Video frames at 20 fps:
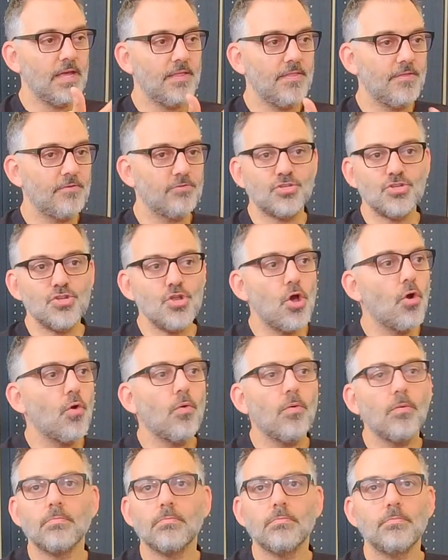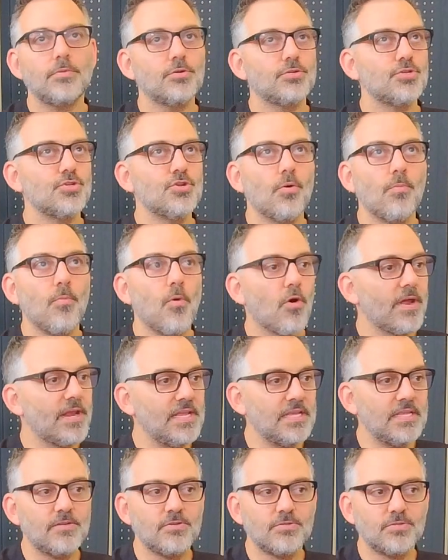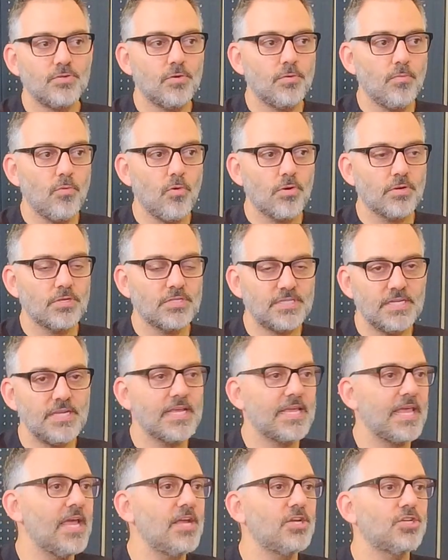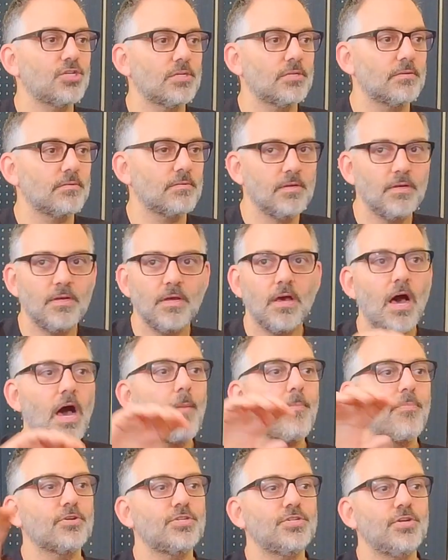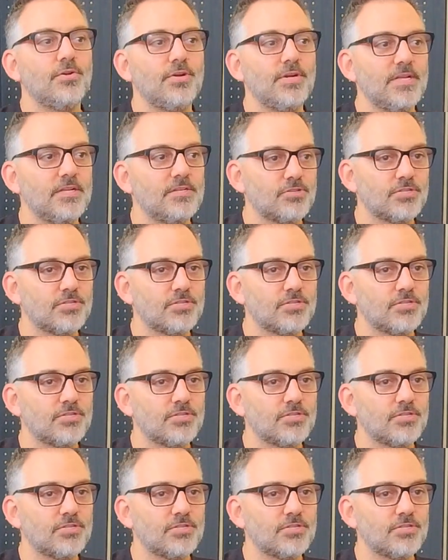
There's no more syndication opportunities.